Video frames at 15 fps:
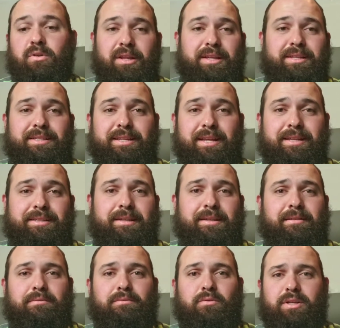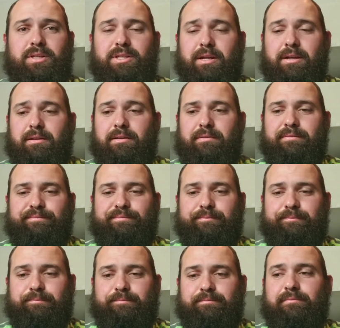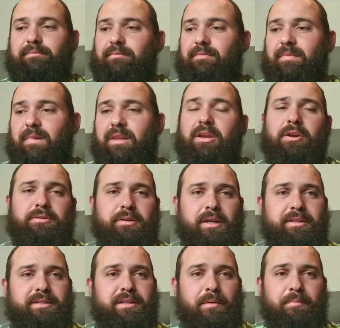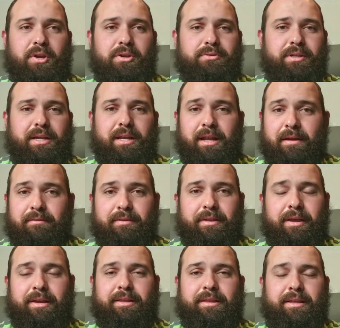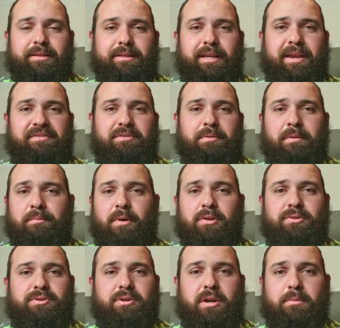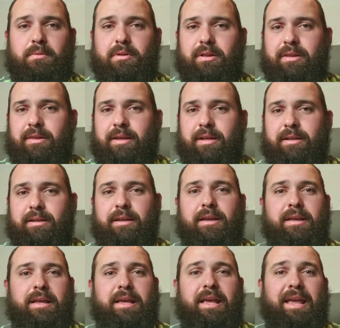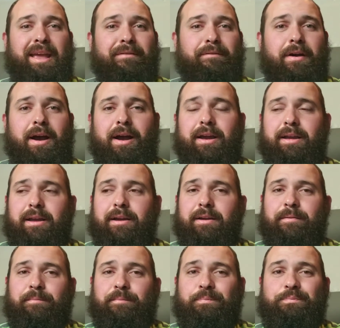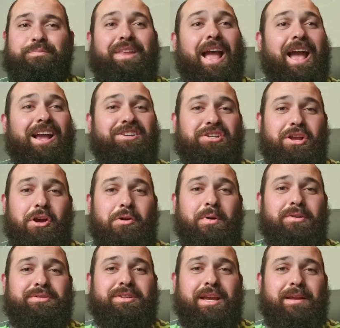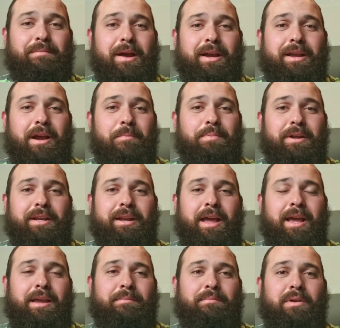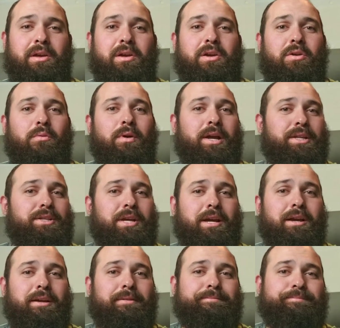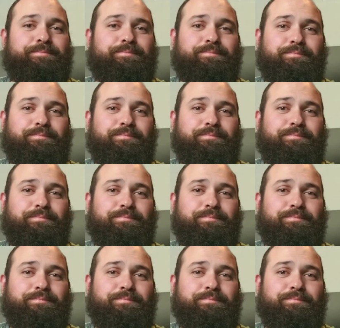well, at least decent which uh, usually it's the music and everything that gives me the most trouble and then if I um, I actually almost said my company name which uh,